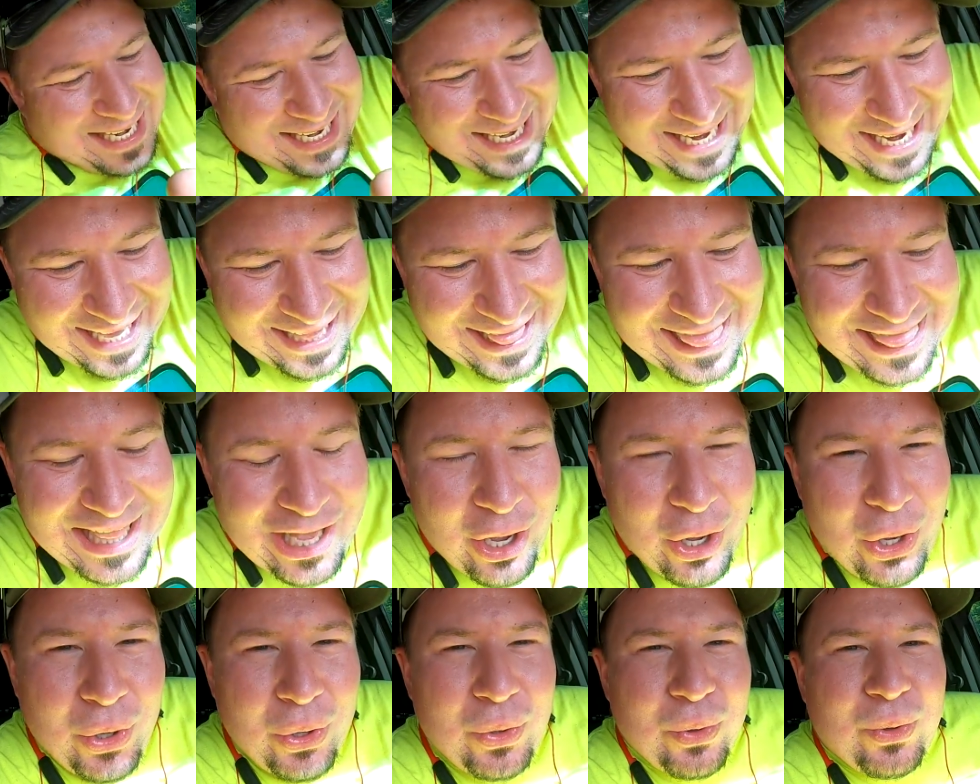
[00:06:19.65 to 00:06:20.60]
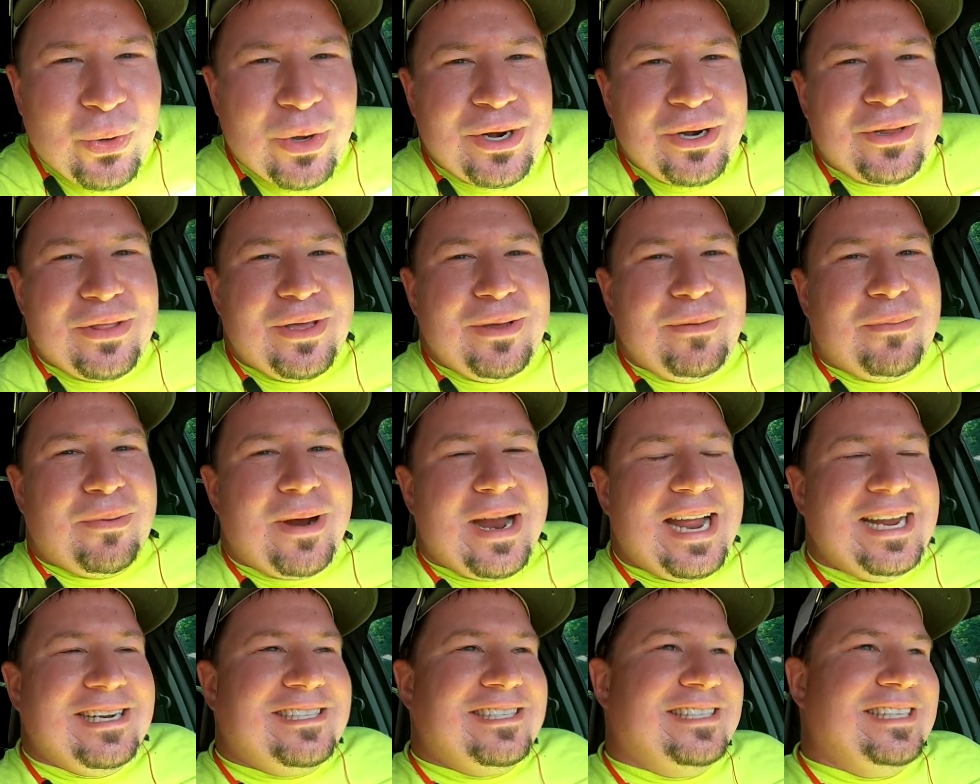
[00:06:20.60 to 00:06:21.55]
Get low under them
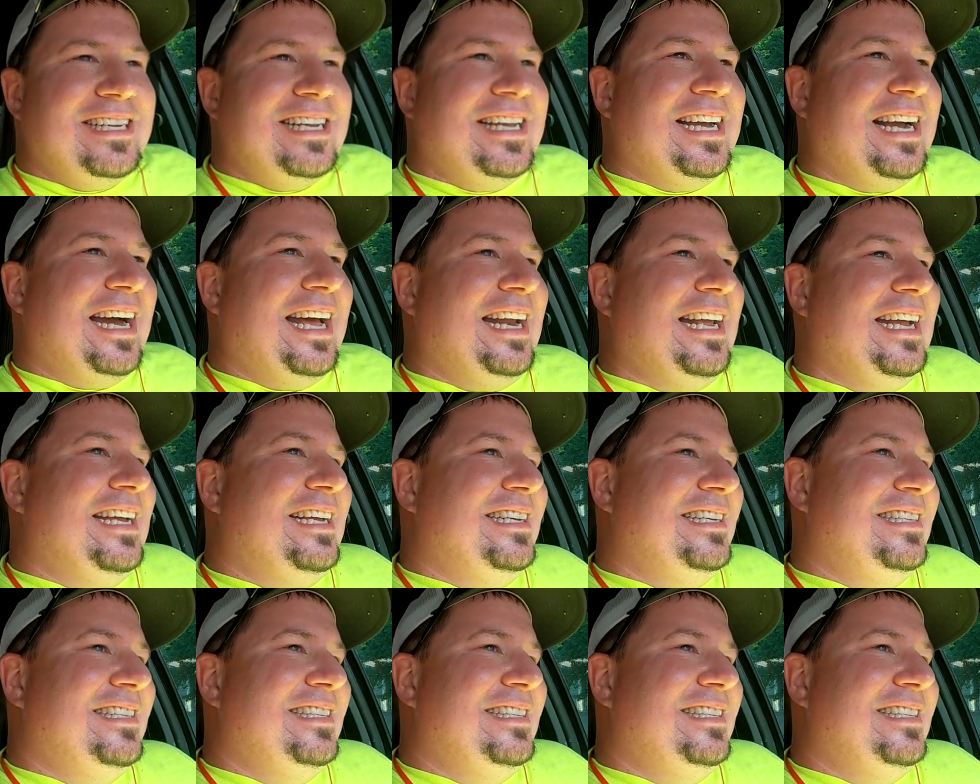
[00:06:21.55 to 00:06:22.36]
branches and cut it.